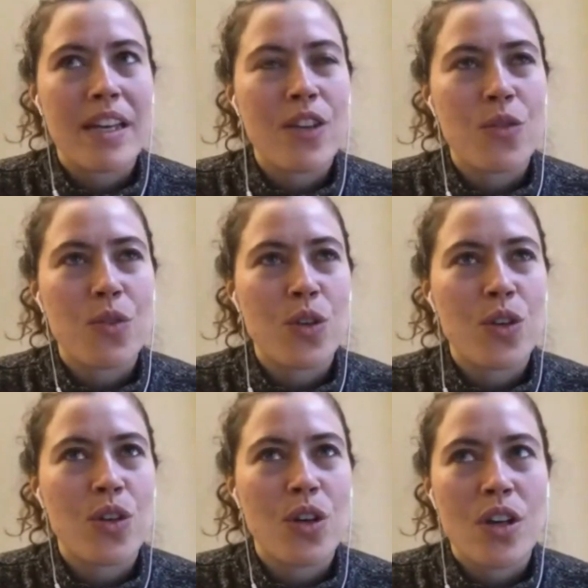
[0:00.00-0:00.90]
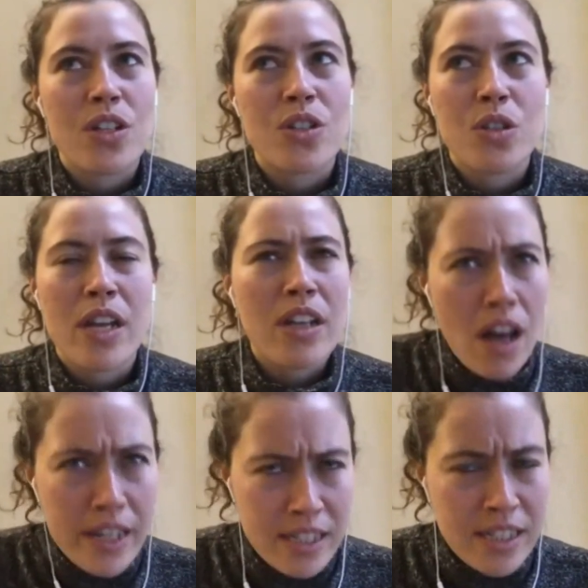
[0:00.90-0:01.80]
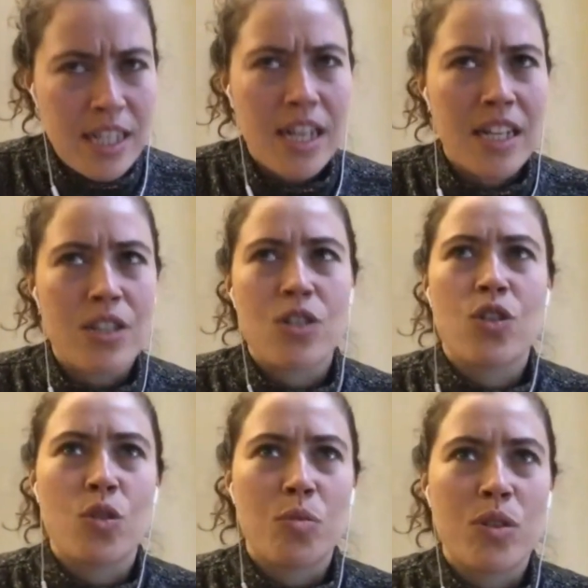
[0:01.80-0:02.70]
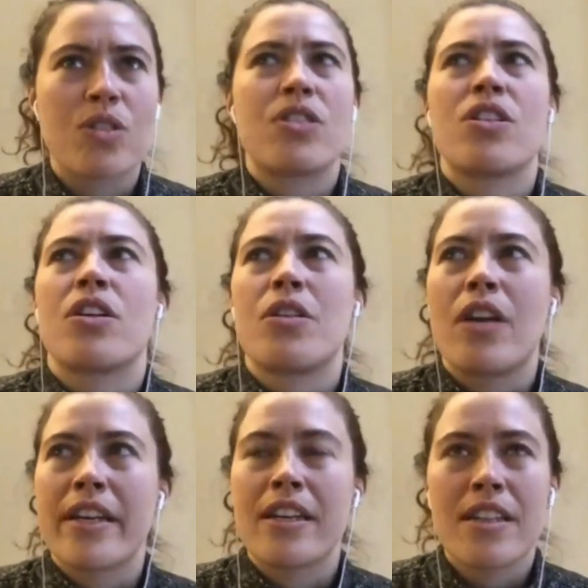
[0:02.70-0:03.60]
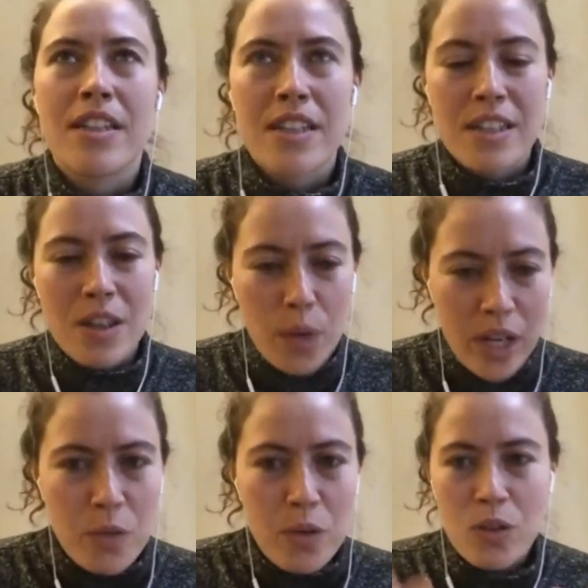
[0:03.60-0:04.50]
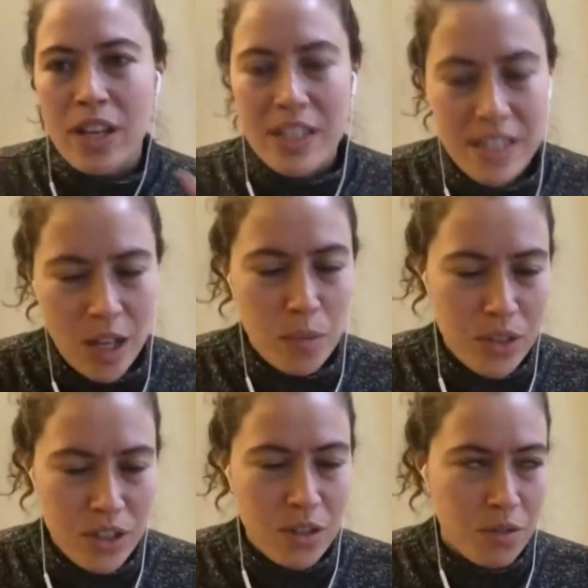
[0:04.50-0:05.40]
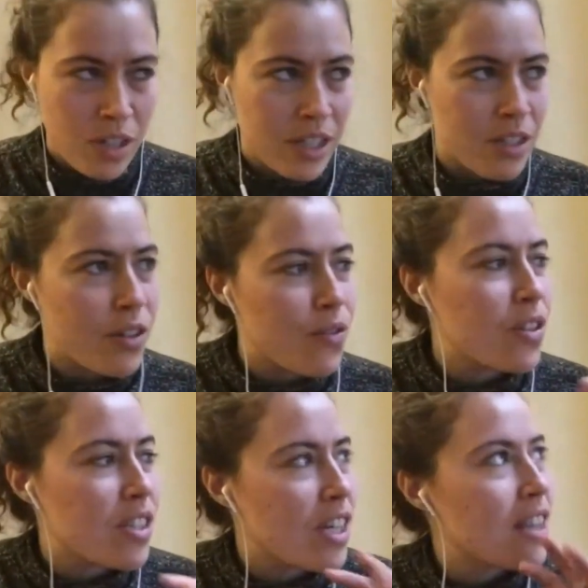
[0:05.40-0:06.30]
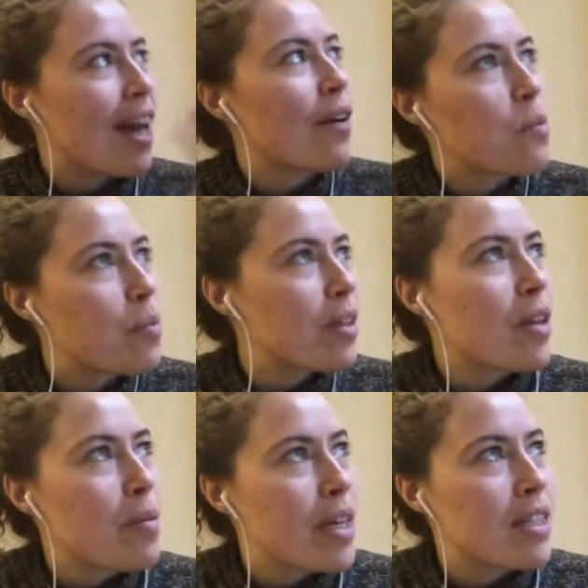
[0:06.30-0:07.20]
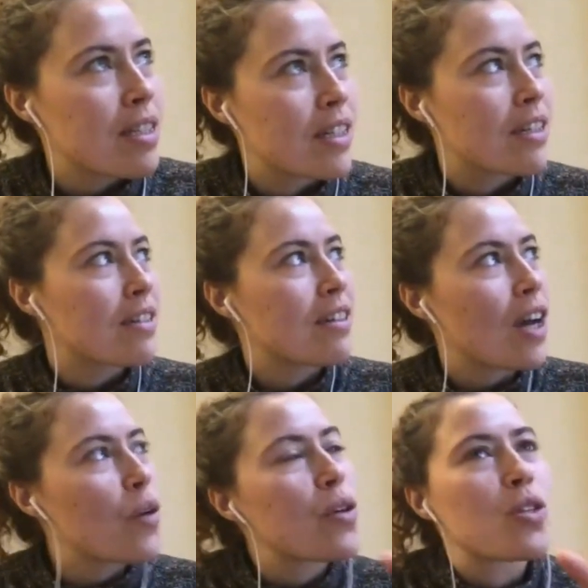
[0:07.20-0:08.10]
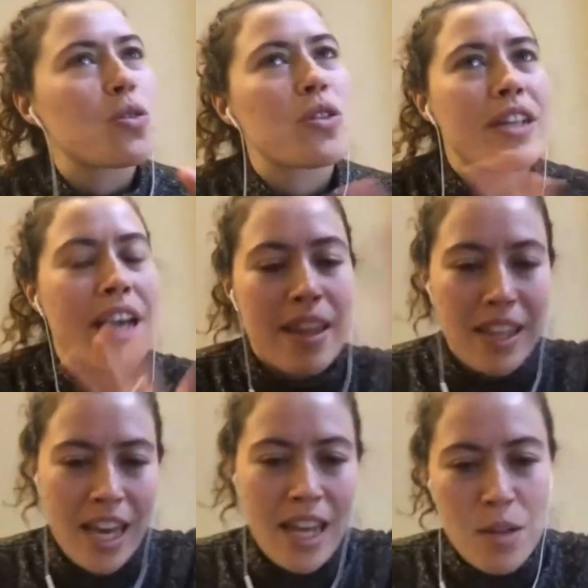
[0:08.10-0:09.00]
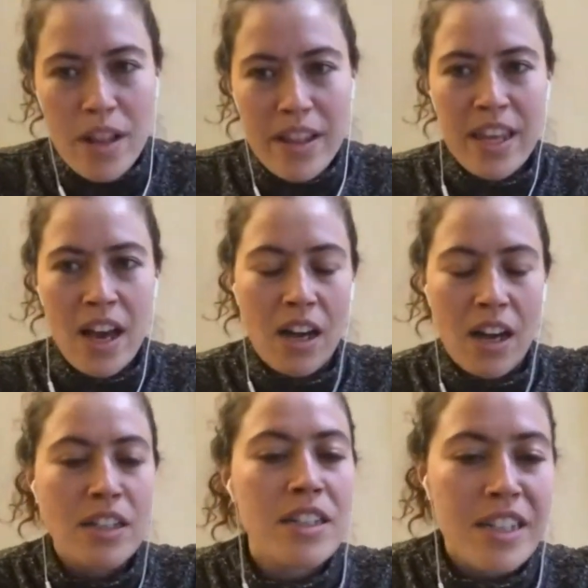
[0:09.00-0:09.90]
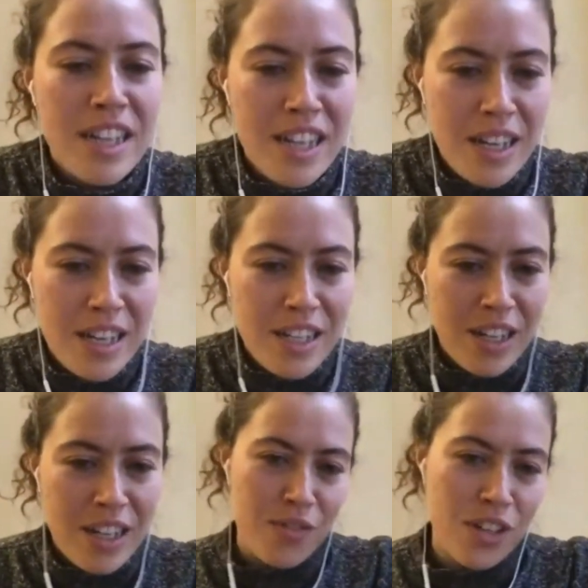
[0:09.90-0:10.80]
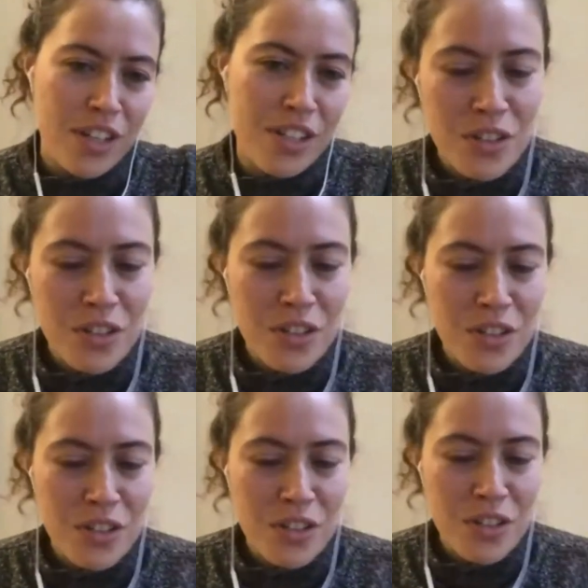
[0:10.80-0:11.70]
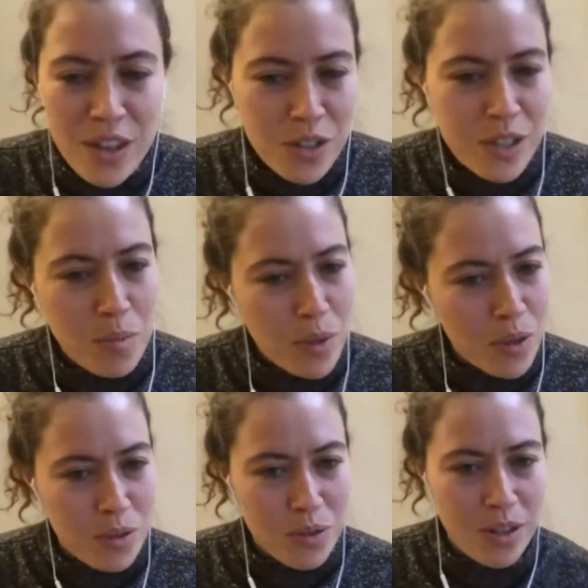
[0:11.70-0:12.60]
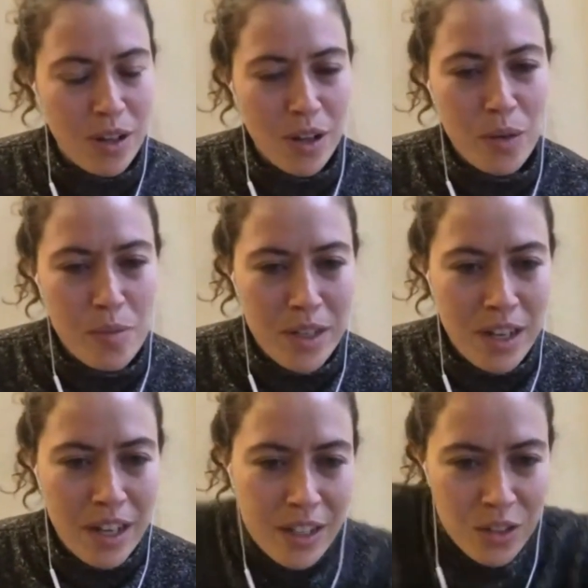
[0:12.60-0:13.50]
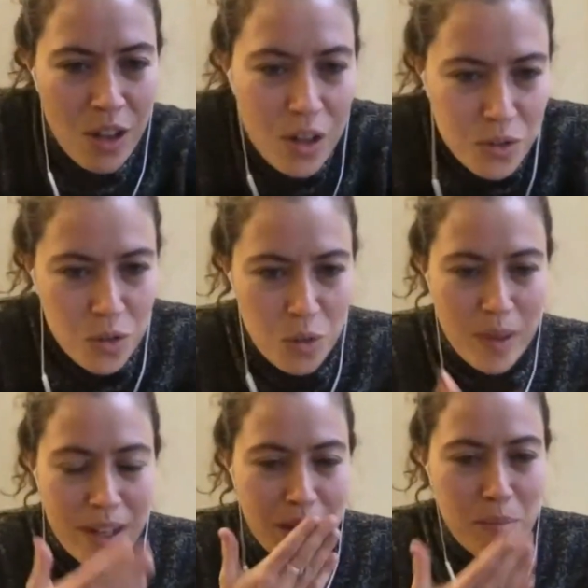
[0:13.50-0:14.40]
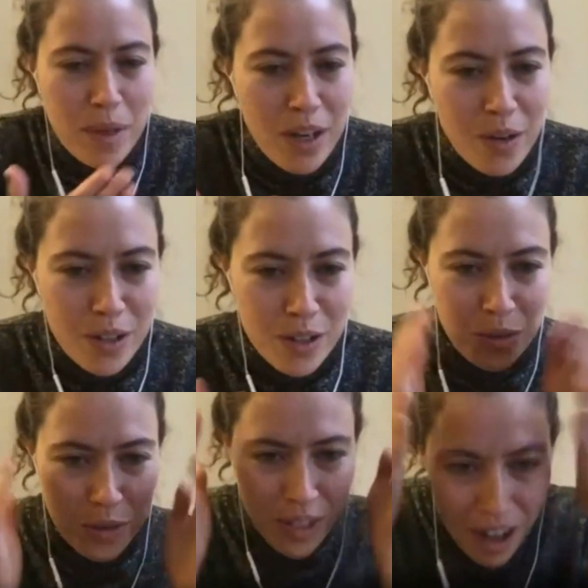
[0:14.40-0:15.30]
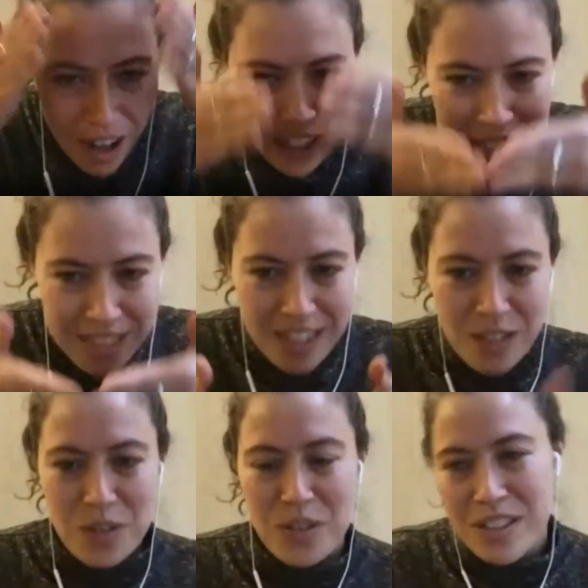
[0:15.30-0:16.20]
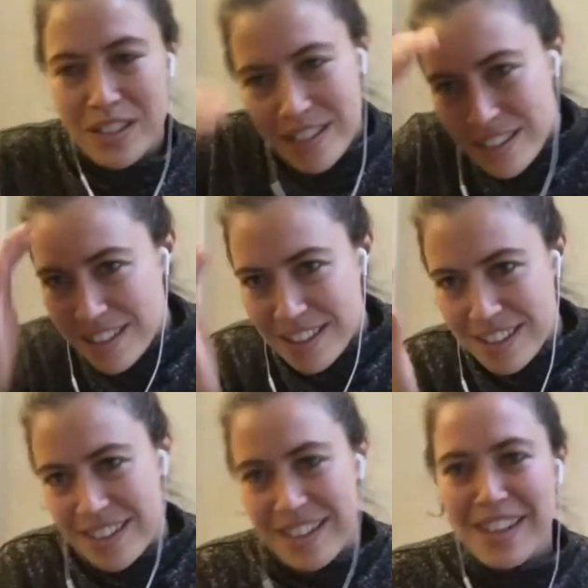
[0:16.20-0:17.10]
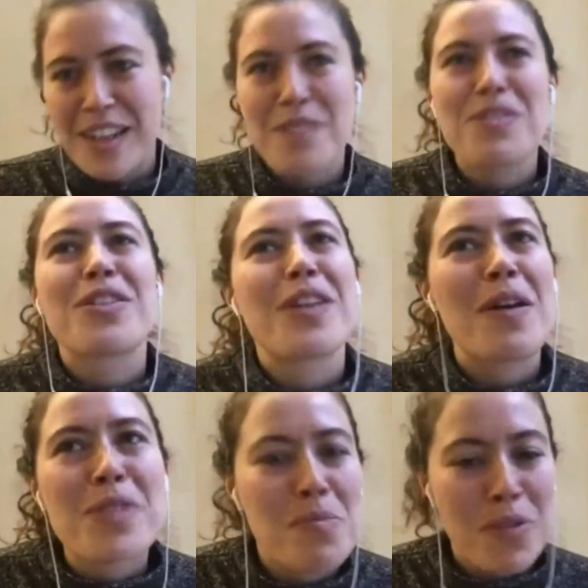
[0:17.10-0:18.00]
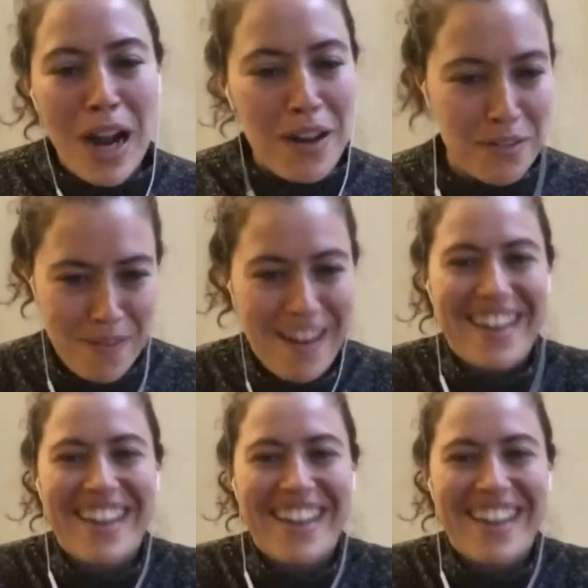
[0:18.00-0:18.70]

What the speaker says: if you could go and guys need to learn this too, because like we're all there to help each other, right? So it feels like that would be an amazing. I always thought that get them while they're young, and if you can just defeat those taboos, women are like can't talk about their periods or they hide it, or I'm so proud of mine.